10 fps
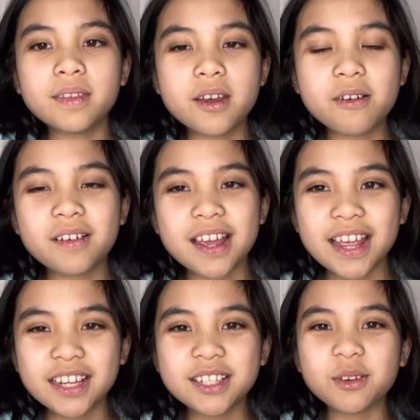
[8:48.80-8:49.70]

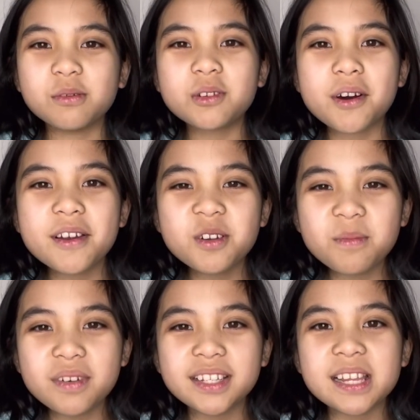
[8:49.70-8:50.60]
Okay, so toy
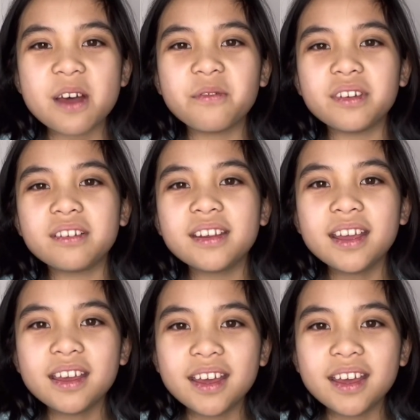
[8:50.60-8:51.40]
number 7